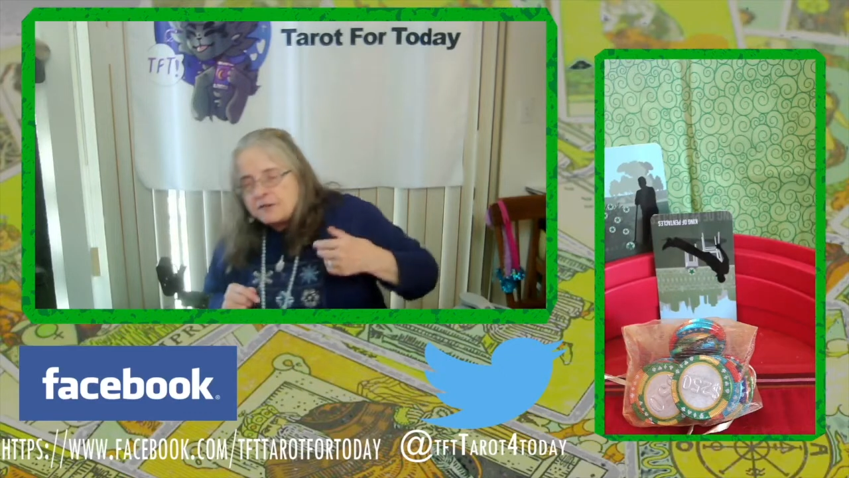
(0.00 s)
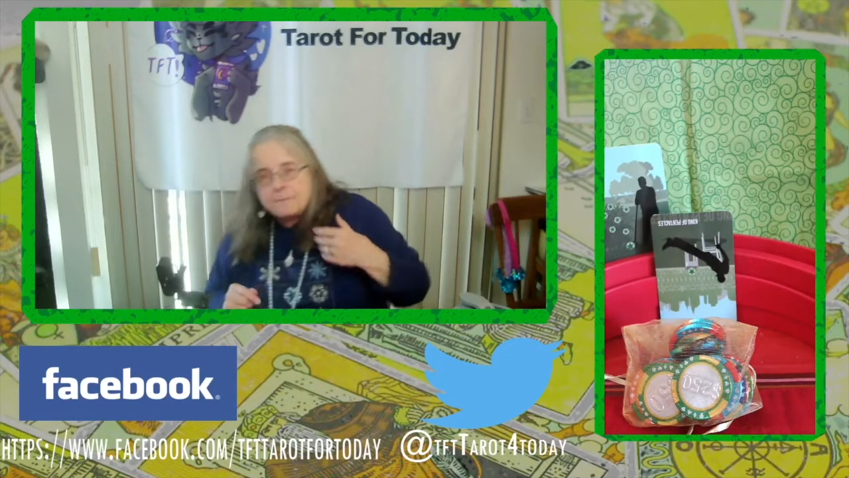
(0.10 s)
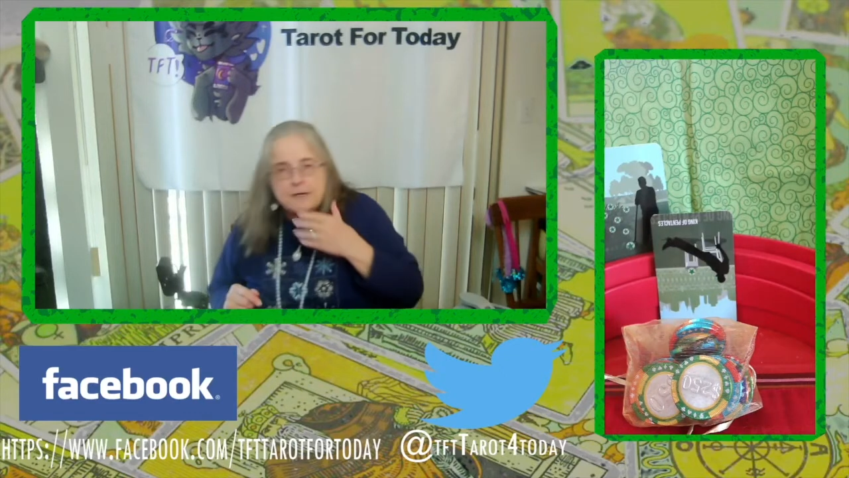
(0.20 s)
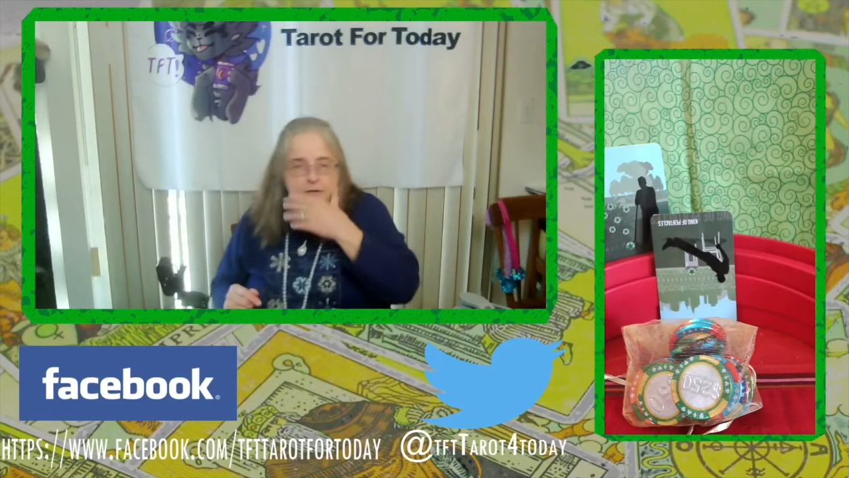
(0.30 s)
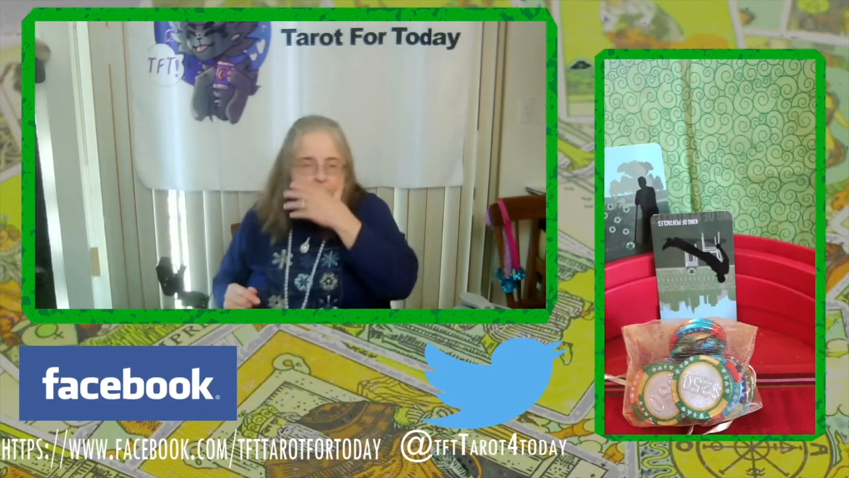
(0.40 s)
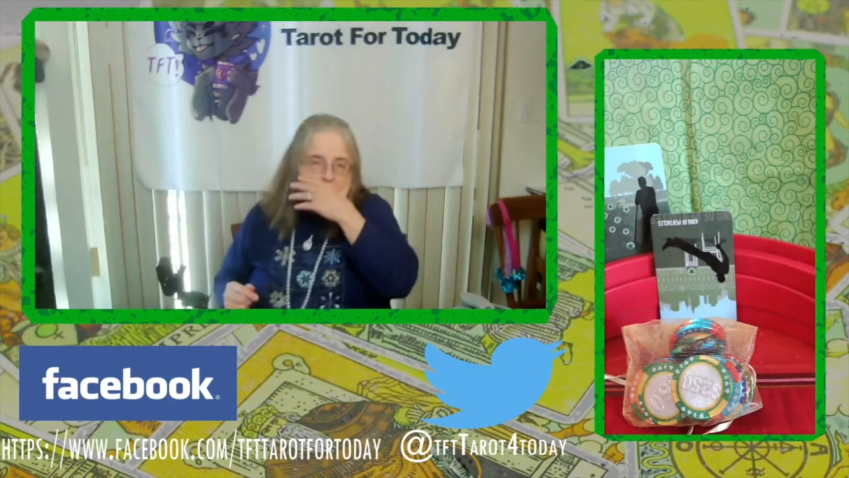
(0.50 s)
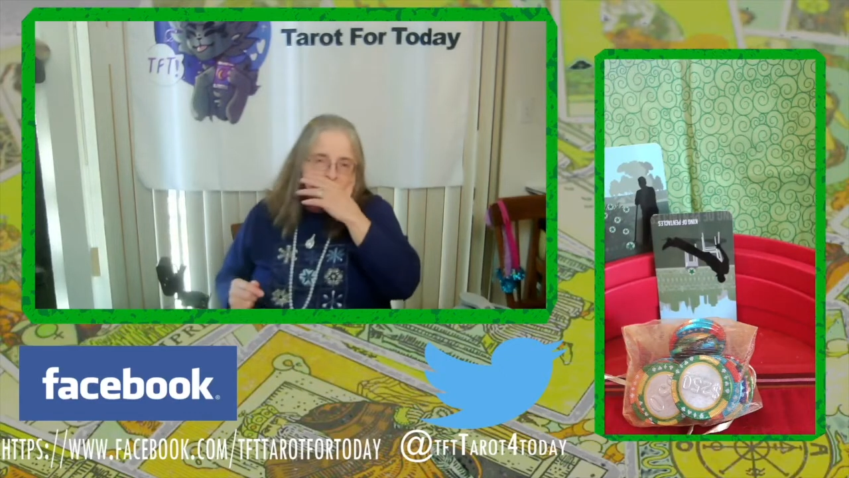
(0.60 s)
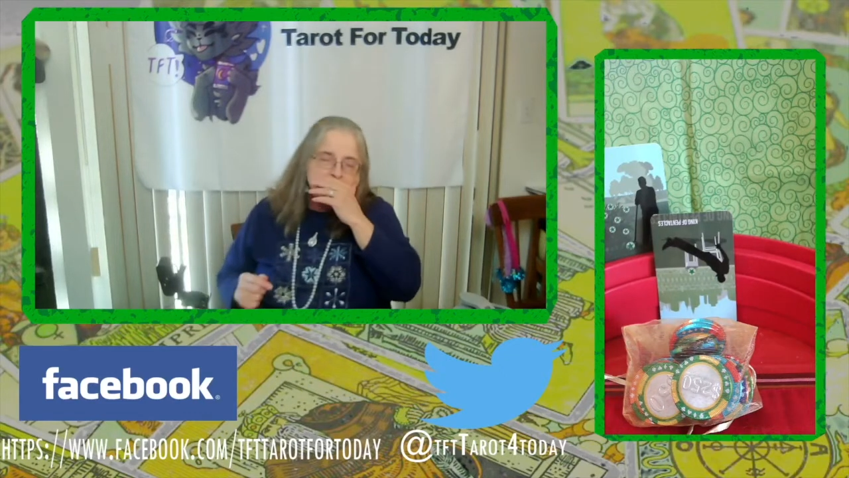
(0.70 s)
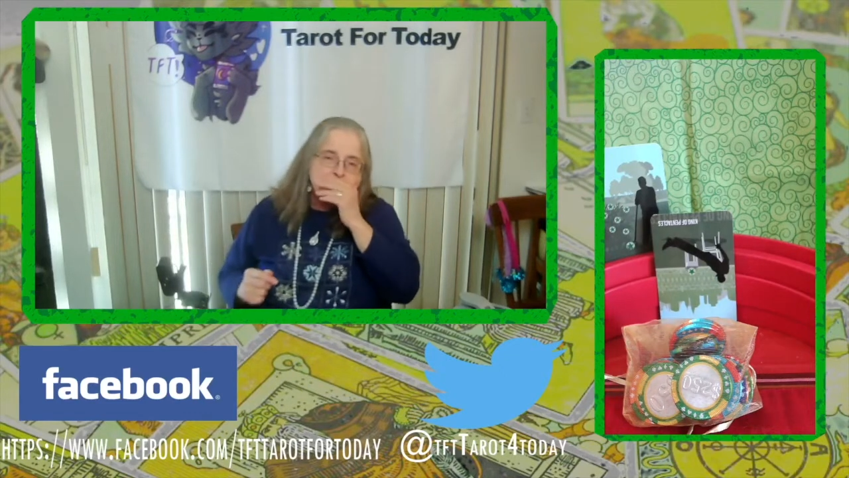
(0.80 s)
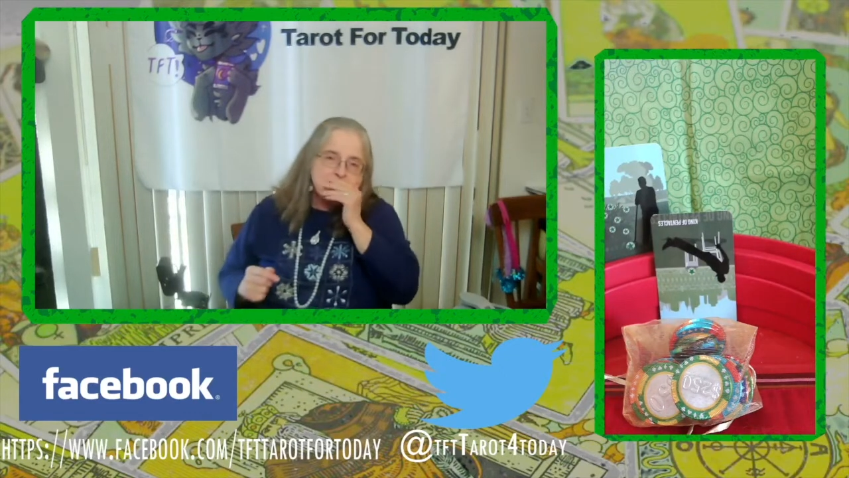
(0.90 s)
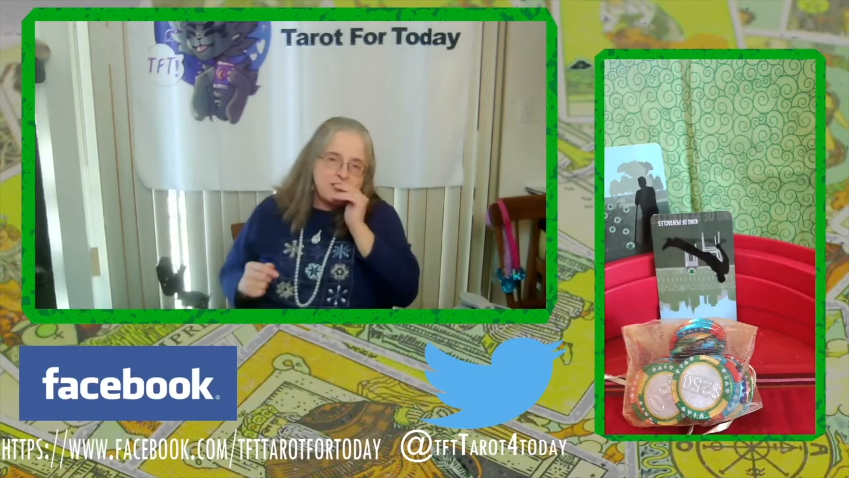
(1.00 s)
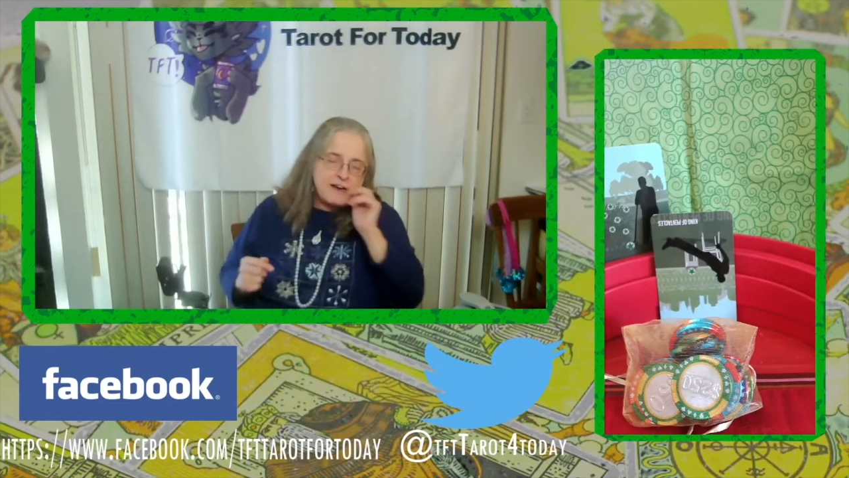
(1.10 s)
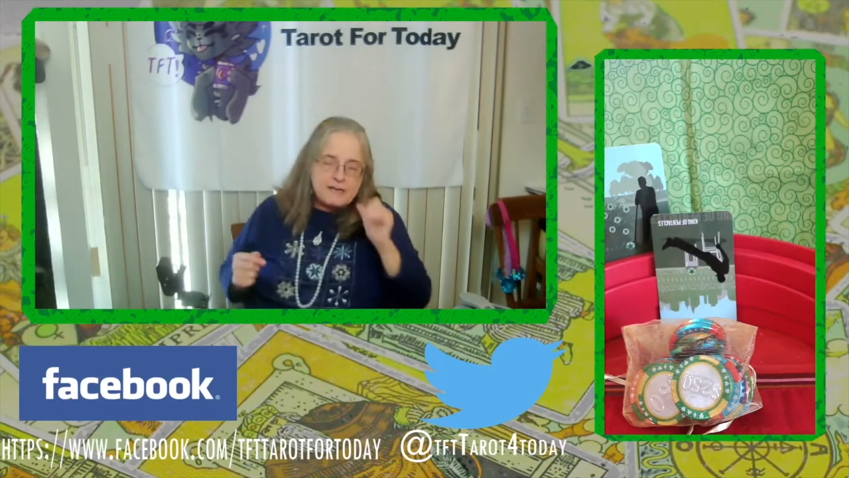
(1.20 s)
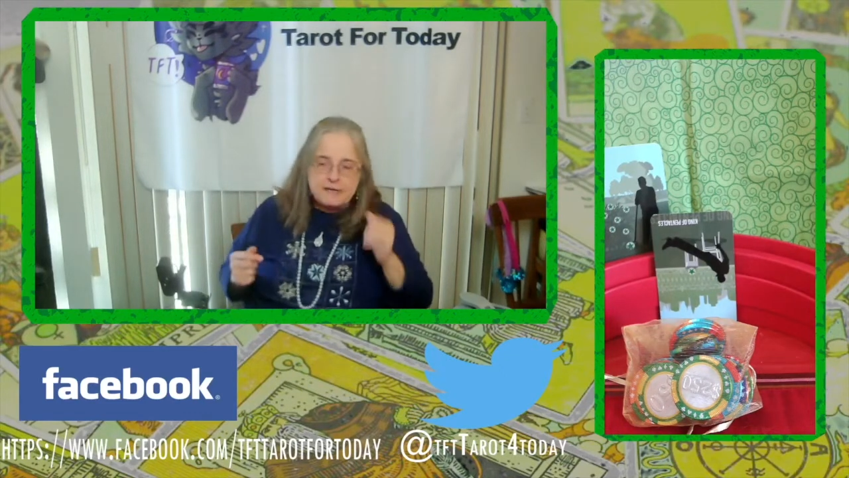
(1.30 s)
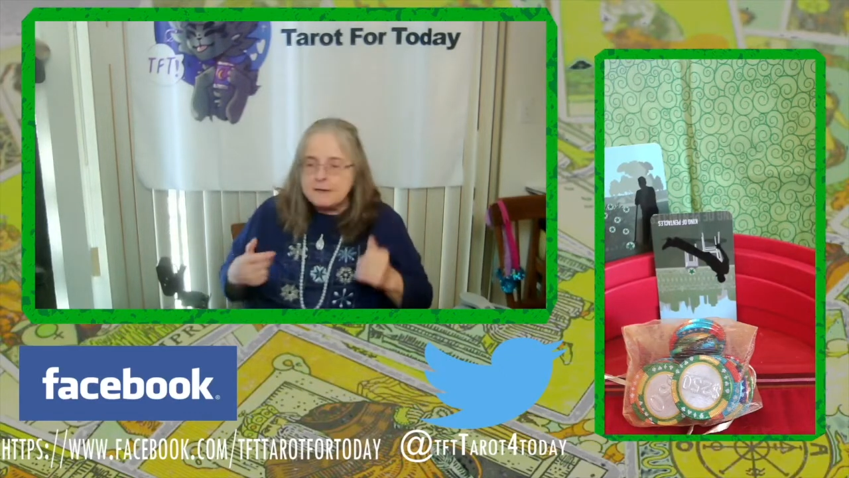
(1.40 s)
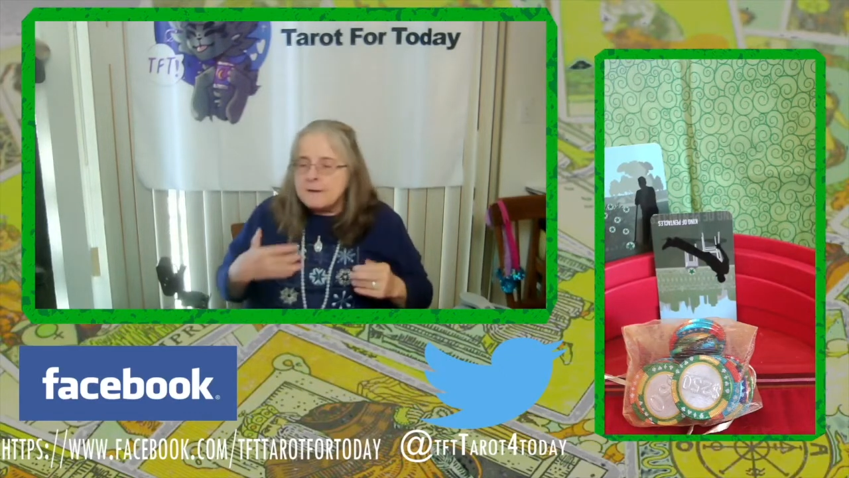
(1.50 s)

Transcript: of Pentacles upright.